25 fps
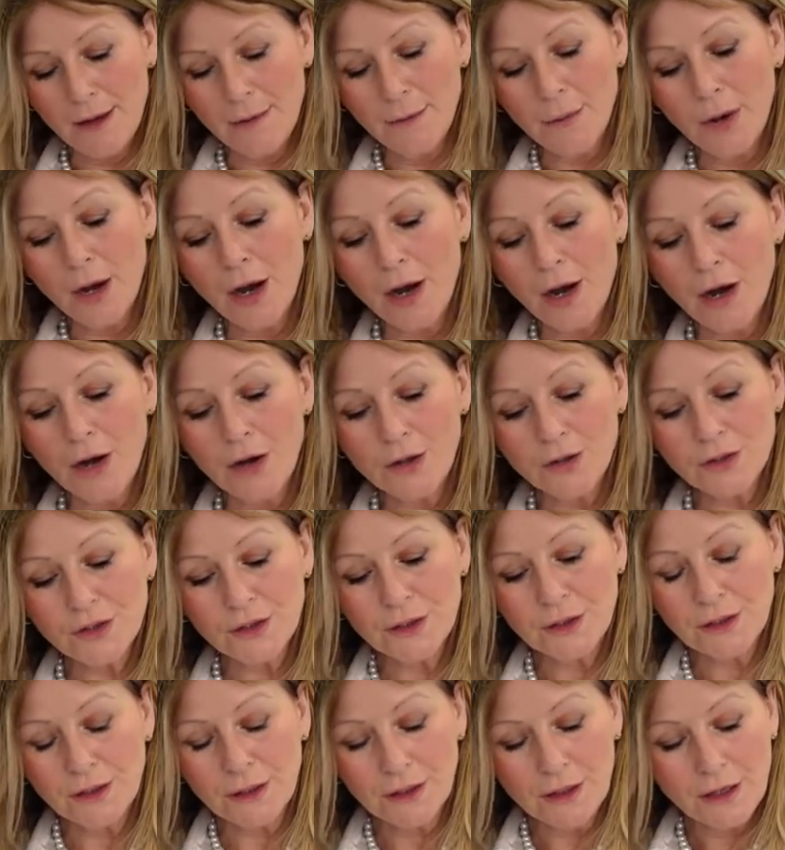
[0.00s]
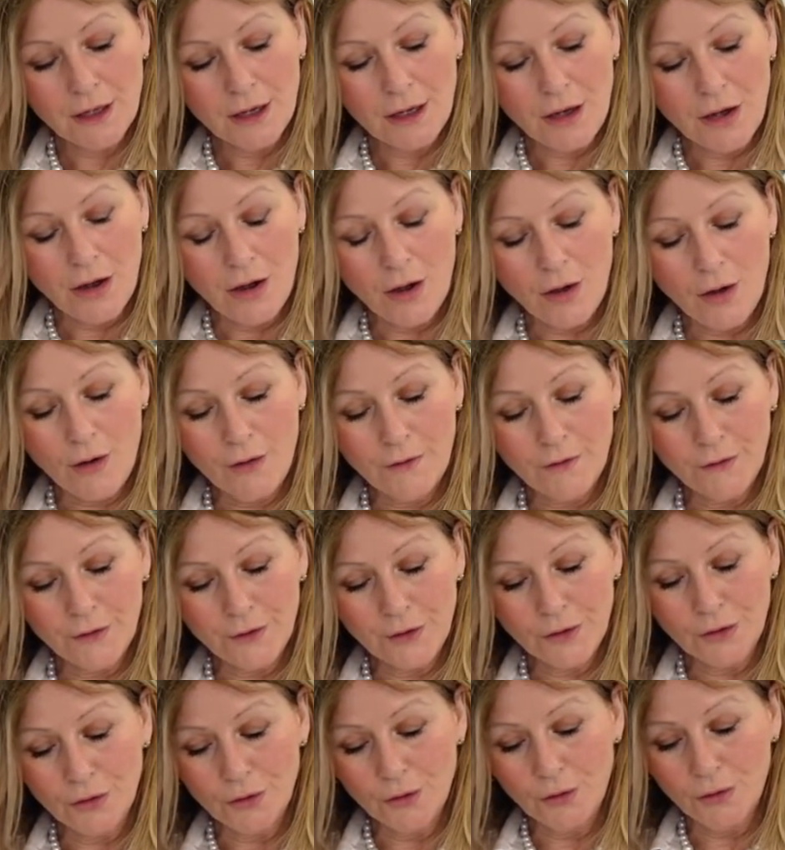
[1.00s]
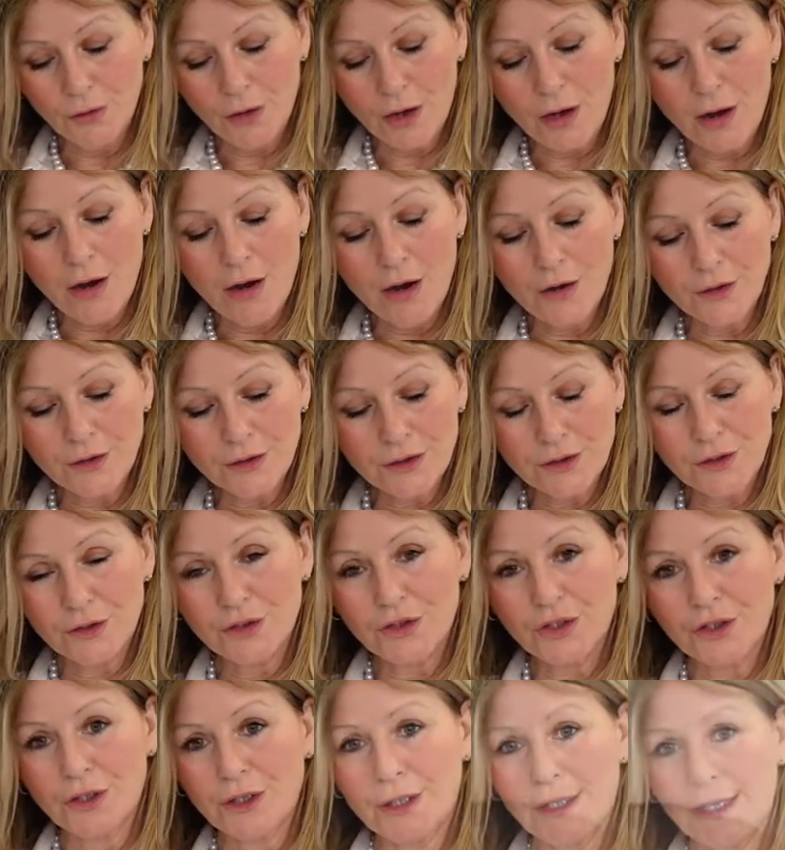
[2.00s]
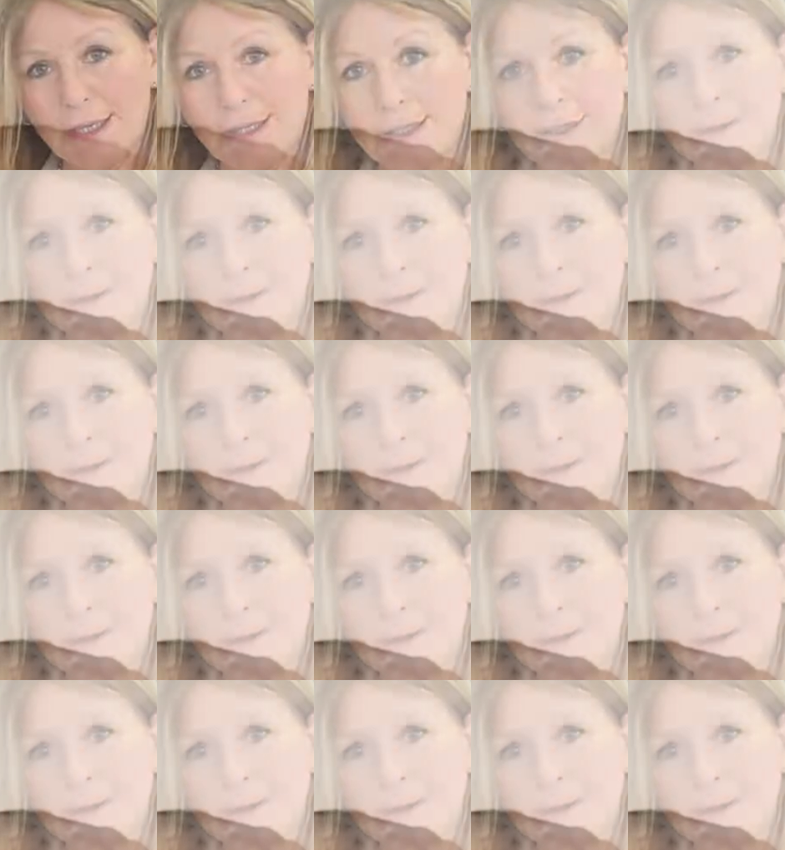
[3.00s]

part of your art journey.